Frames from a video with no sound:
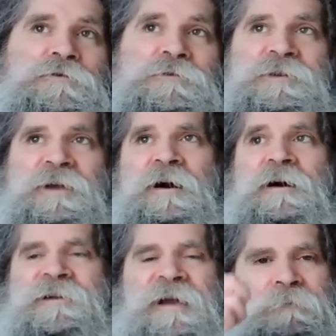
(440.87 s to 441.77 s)
use the
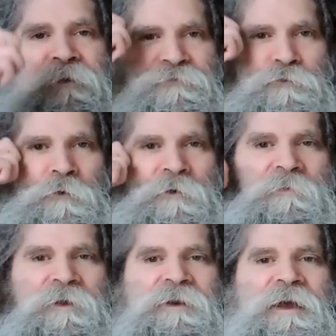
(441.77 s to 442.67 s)
contact me
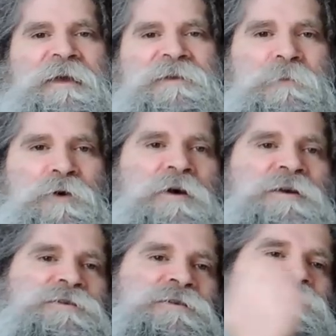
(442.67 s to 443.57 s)
form and asking me
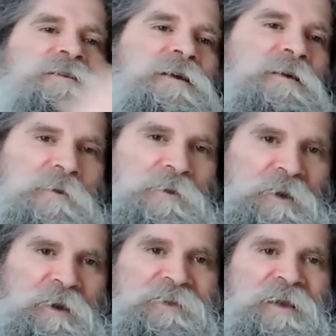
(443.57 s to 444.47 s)
questions, and
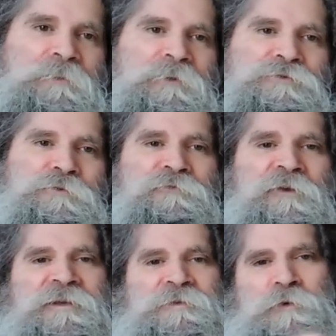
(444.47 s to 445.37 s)
contacting me through
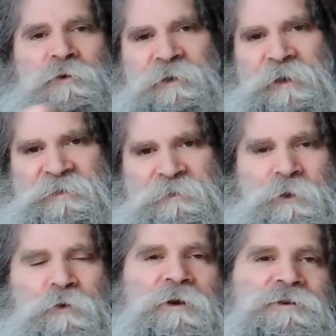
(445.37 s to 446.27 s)
Facebook and asking
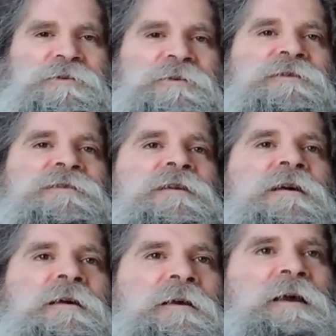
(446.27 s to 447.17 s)
me questions,
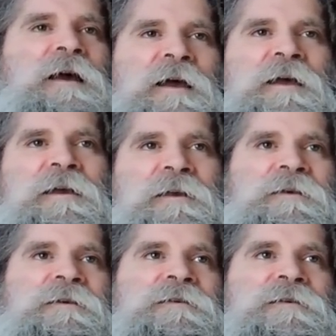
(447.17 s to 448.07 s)
and